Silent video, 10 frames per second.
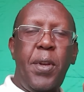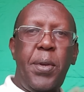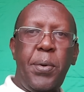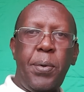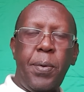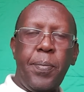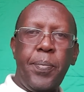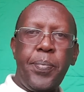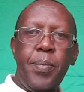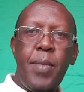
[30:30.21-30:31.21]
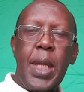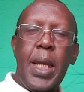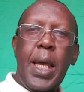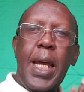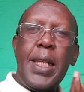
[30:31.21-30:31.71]
you
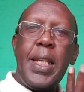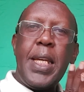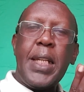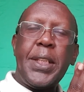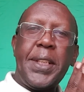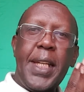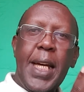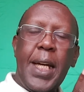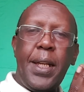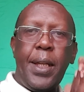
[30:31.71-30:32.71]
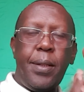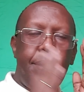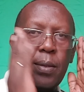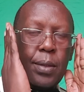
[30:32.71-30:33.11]
and they are sharing